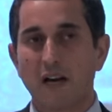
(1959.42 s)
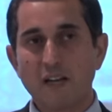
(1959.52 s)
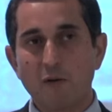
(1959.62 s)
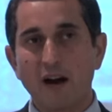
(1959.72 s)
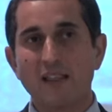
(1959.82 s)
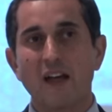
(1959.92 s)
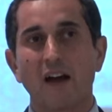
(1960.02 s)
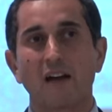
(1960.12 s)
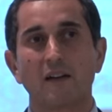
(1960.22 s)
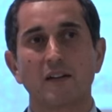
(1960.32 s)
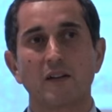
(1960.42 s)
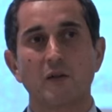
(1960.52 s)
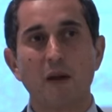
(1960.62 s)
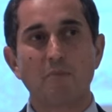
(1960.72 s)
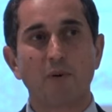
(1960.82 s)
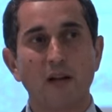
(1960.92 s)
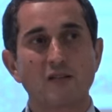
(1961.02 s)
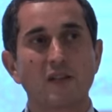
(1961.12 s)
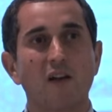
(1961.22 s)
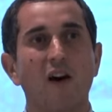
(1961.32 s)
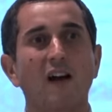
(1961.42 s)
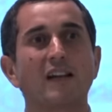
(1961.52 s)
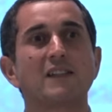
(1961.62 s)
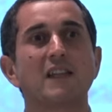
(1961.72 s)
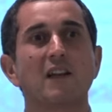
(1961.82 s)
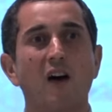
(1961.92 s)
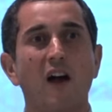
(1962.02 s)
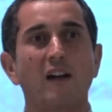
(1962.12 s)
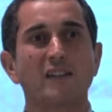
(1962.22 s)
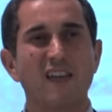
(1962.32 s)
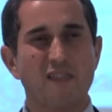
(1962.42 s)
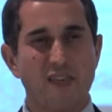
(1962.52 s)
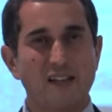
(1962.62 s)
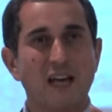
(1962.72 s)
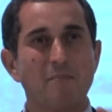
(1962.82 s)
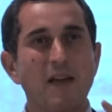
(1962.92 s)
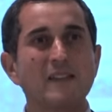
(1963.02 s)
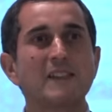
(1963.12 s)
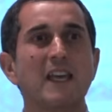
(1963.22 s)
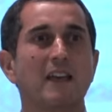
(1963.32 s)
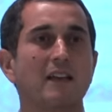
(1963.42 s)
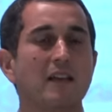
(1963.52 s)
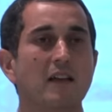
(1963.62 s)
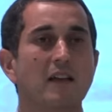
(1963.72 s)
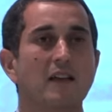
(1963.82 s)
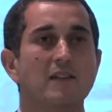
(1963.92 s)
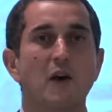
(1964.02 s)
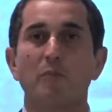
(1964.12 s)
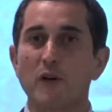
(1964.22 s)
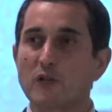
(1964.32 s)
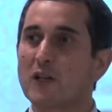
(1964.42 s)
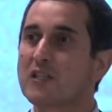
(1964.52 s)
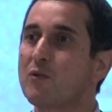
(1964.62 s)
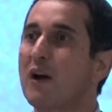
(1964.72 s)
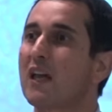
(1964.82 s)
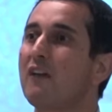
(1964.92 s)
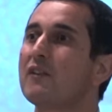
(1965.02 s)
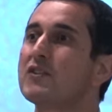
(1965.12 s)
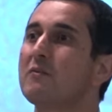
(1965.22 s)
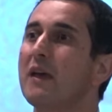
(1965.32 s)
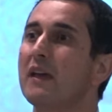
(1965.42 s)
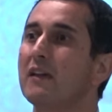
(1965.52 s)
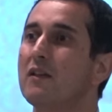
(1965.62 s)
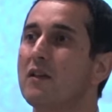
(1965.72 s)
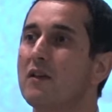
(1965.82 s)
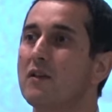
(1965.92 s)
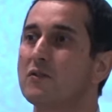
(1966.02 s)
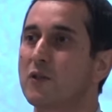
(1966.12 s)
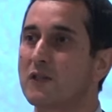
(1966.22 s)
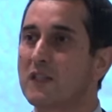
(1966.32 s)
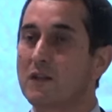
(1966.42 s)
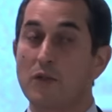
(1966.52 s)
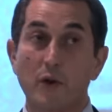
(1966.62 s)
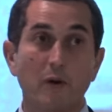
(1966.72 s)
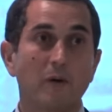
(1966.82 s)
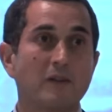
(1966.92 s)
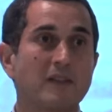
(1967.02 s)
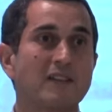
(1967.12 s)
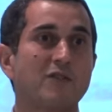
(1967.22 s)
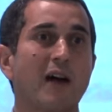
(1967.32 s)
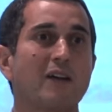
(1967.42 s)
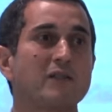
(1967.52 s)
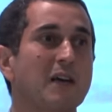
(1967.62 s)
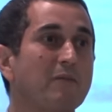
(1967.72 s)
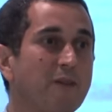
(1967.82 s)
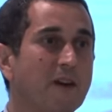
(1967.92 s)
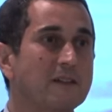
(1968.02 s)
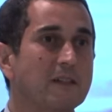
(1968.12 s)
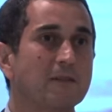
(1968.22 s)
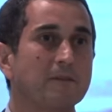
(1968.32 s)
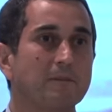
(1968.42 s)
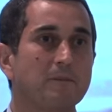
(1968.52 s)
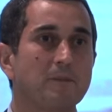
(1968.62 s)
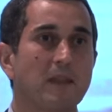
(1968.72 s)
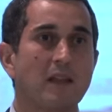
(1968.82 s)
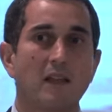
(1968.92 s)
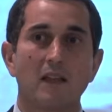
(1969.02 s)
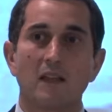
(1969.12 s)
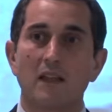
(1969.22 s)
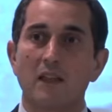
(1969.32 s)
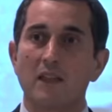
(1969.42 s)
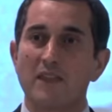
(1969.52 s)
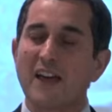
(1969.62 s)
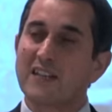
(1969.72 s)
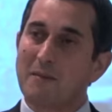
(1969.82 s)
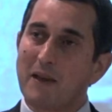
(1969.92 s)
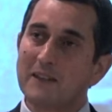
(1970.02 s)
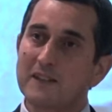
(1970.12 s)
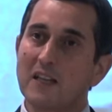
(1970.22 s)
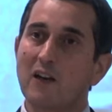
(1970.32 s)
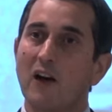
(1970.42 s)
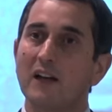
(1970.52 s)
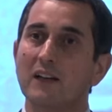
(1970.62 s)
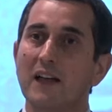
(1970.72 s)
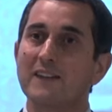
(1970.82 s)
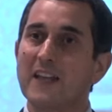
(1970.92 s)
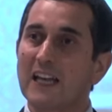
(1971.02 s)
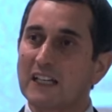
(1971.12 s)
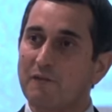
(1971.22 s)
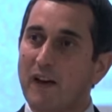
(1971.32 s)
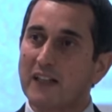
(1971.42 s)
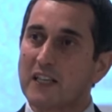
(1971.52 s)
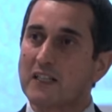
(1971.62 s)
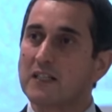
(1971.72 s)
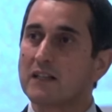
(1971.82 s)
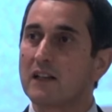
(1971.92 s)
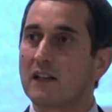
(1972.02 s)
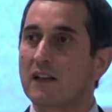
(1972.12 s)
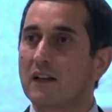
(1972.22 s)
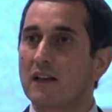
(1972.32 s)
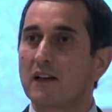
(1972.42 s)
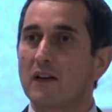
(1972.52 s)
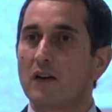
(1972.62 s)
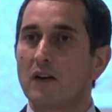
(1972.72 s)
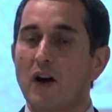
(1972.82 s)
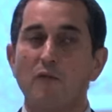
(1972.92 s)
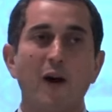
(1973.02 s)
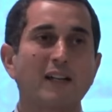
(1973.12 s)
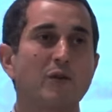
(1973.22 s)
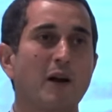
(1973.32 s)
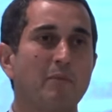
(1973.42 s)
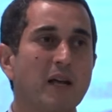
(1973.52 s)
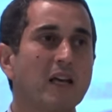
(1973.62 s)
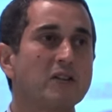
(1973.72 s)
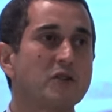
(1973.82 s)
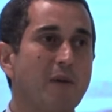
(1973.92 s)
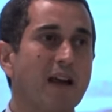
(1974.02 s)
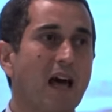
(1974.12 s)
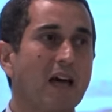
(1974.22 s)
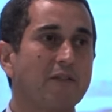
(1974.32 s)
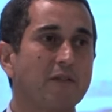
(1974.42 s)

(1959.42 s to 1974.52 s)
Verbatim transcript: you are there, you may pray to the Lord and say, Lord, that, that I may see the opportunity you are giving to me through the, through the trials I'm facing. That I may see, Lord, and take advantage of what you are bringing to my life